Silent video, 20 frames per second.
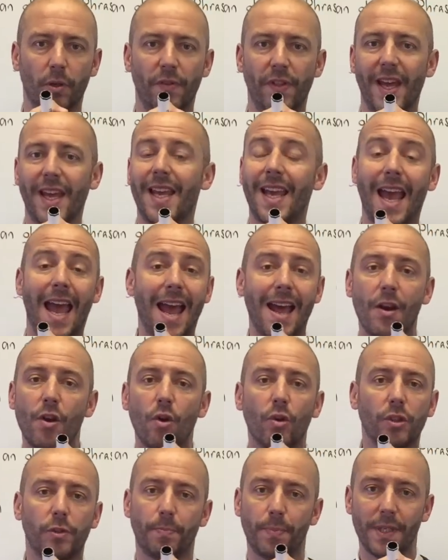They
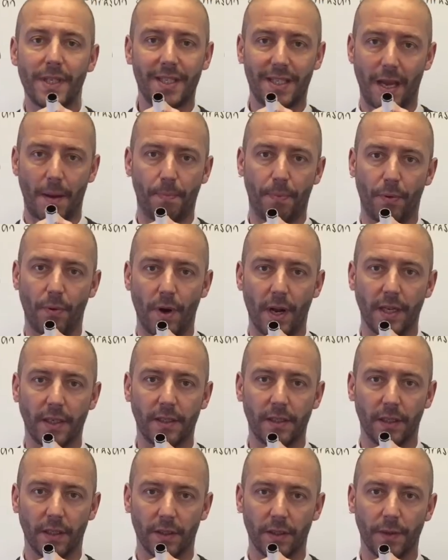cannot be
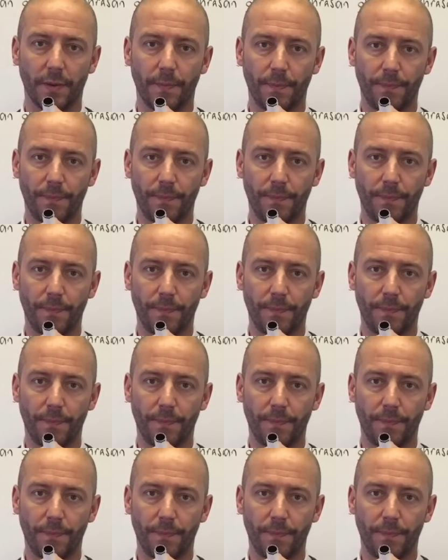separated.